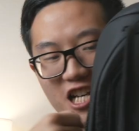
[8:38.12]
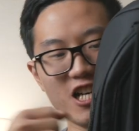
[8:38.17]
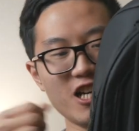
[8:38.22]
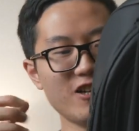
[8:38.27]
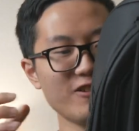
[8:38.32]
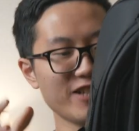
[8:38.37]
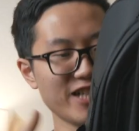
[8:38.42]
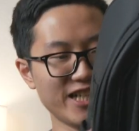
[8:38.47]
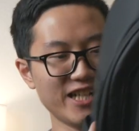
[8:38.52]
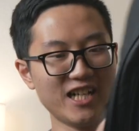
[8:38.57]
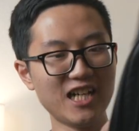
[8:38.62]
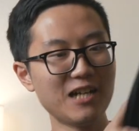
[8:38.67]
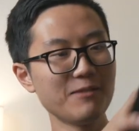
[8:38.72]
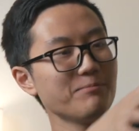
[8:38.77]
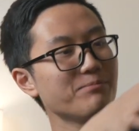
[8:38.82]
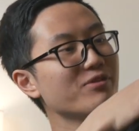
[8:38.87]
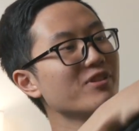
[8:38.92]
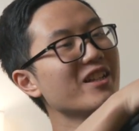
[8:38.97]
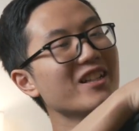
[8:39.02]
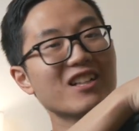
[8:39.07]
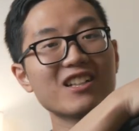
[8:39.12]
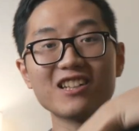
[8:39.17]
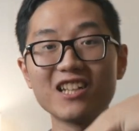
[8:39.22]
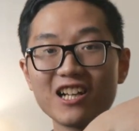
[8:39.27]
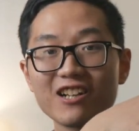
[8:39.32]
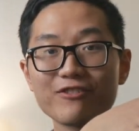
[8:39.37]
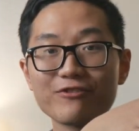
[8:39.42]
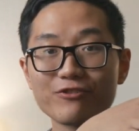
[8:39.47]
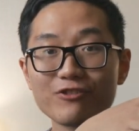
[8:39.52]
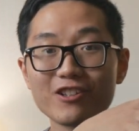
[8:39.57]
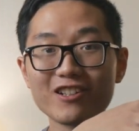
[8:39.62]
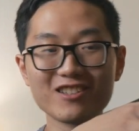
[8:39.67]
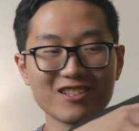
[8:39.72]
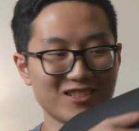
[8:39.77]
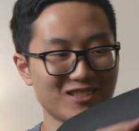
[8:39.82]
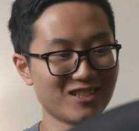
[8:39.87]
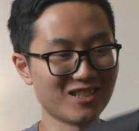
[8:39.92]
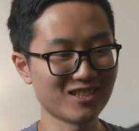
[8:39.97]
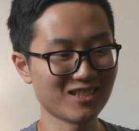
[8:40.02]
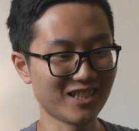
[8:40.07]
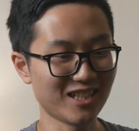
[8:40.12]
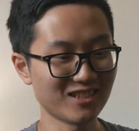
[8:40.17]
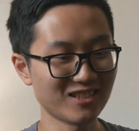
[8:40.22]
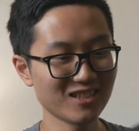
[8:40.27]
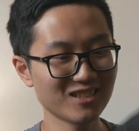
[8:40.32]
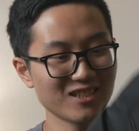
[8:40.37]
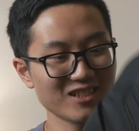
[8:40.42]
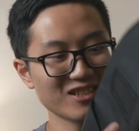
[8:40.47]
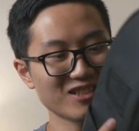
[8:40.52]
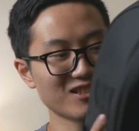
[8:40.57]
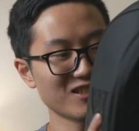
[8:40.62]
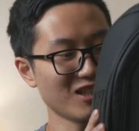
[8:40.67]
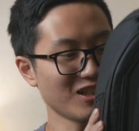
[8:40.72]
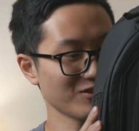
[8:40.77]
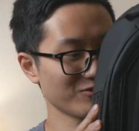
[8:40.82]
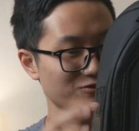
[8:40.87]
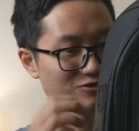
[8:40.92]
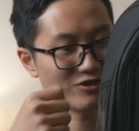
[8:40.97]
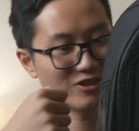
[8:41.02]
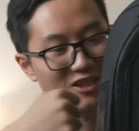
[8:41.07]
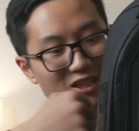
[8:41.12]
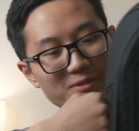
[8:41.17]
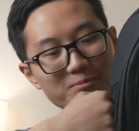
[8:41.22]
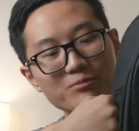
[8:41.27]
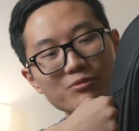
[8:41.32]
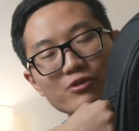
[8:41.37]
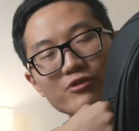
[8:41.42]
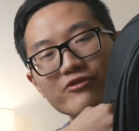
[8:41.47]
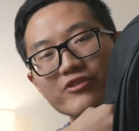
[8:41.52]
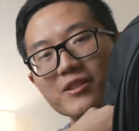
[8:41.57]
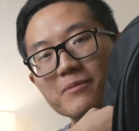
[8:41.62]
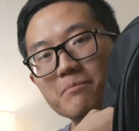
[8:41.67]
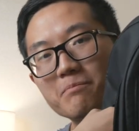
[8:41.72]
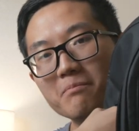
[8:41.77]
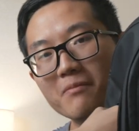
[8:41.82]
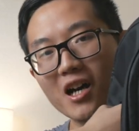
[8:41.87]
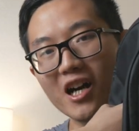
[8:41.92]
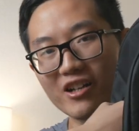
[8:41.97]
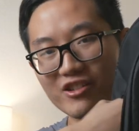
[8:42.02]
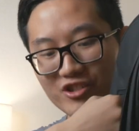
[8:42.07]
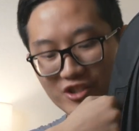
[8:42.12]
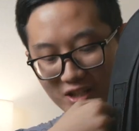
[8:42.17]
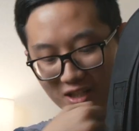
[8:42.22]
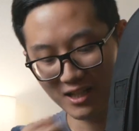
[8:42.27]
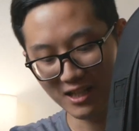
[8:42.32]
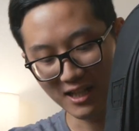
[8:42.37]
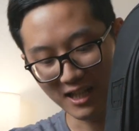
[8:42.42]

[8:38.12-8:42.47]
Okay, I'm putting a lot of force on this and this is not really moving much.